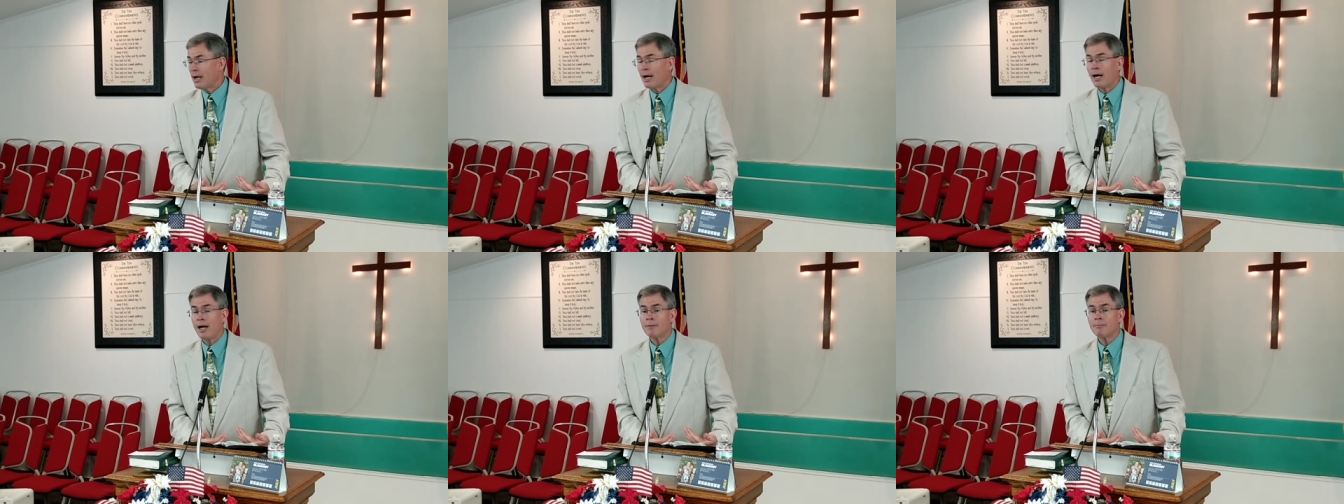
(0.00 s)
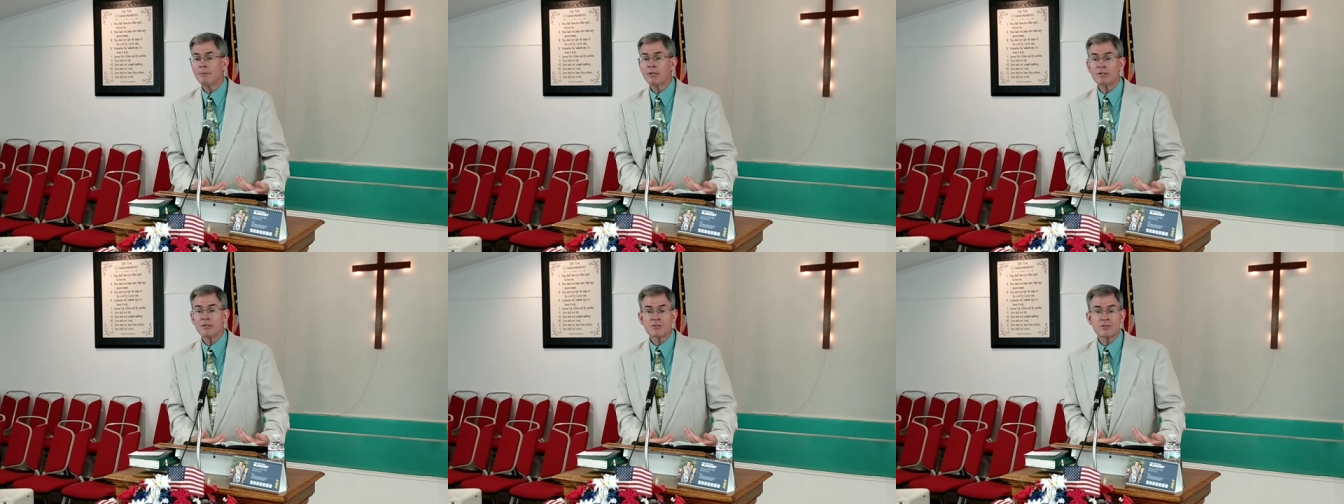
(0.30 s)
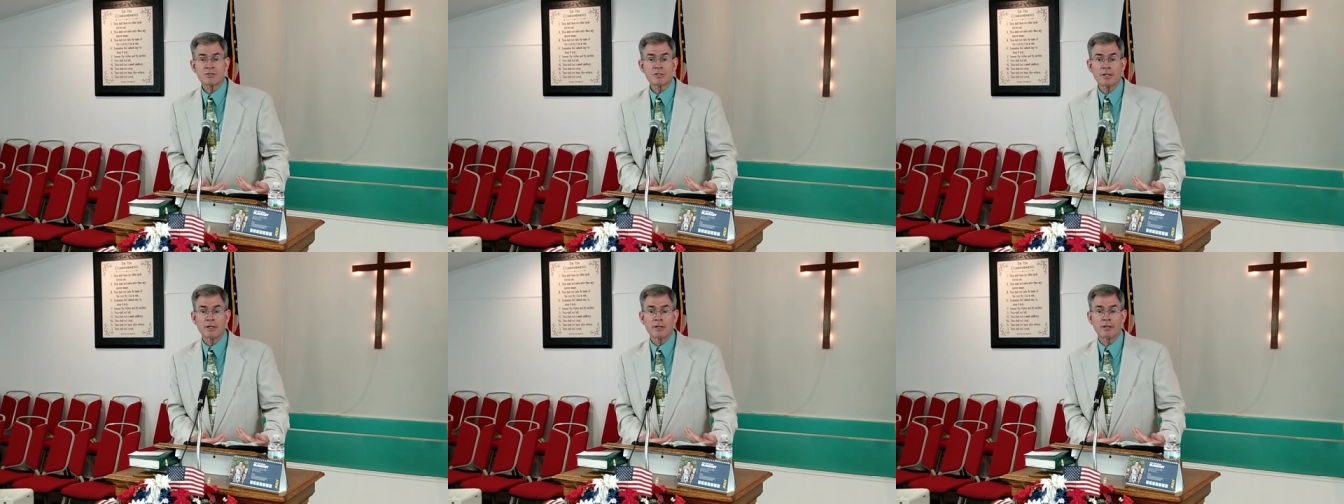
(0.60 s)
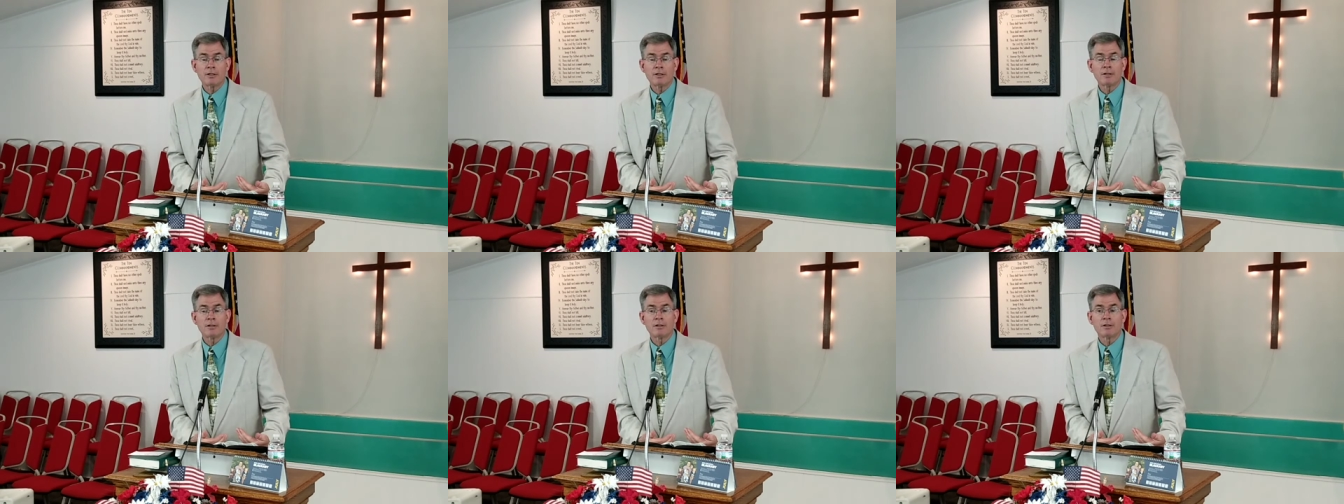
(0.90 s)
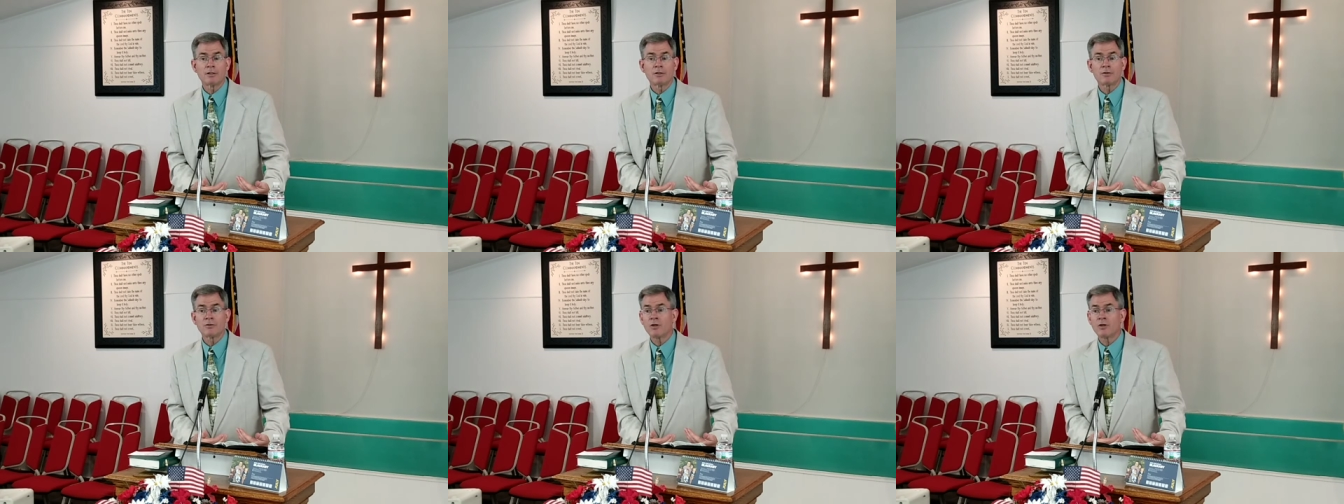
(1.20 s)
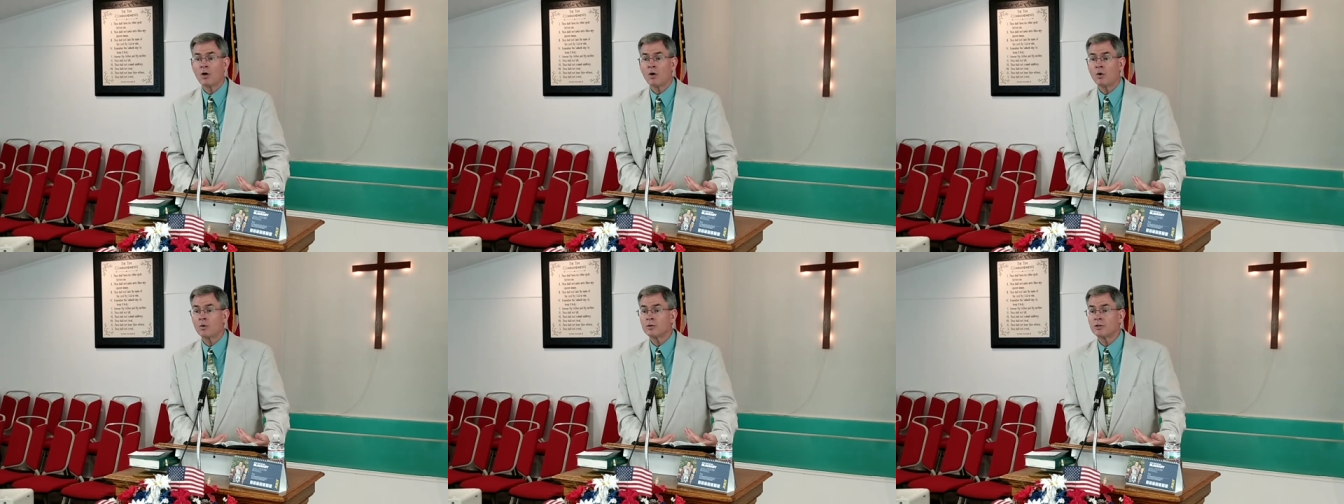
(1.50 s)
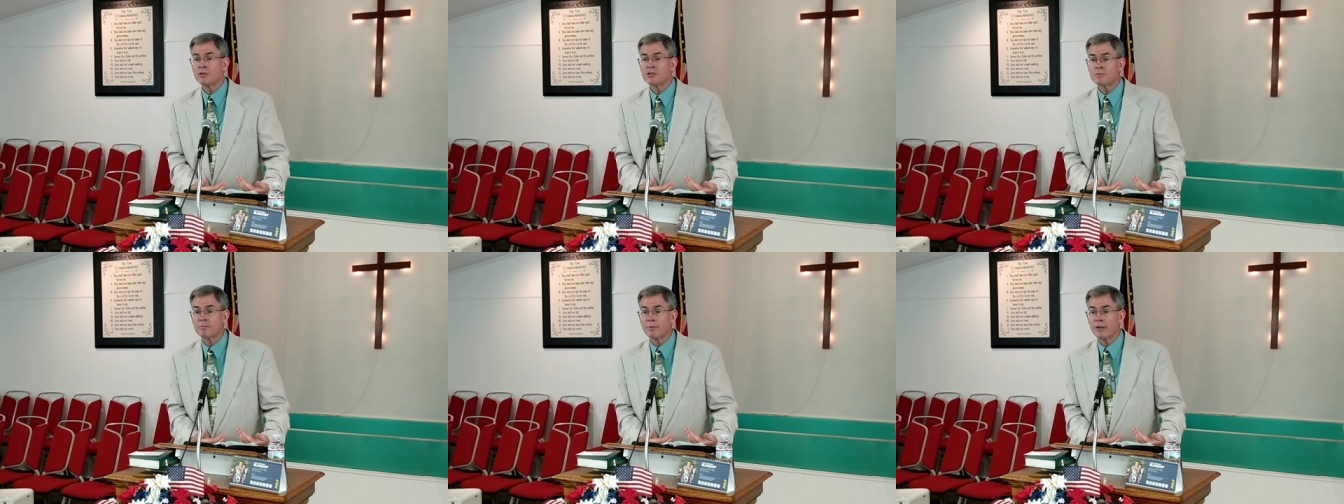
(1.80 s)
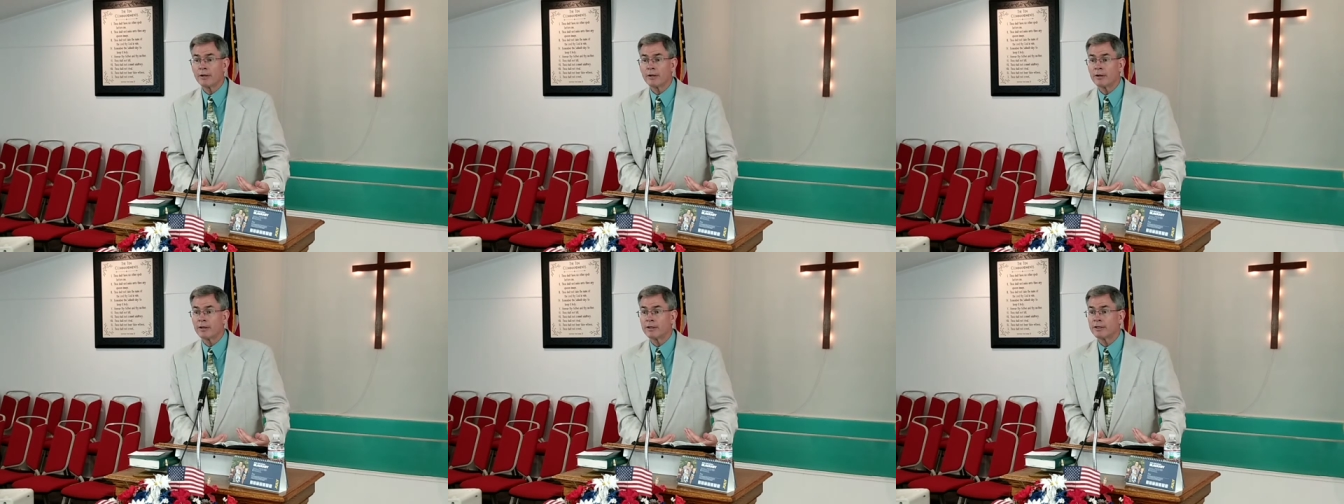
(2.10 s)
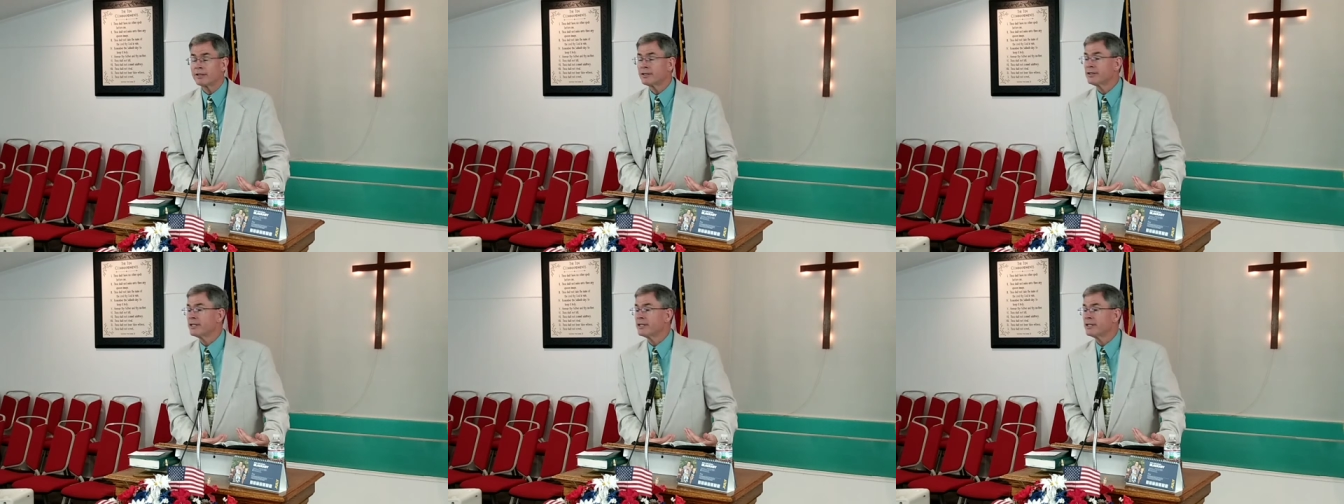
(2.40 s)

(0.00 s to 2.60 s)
I'm going to send the Holy Spirit,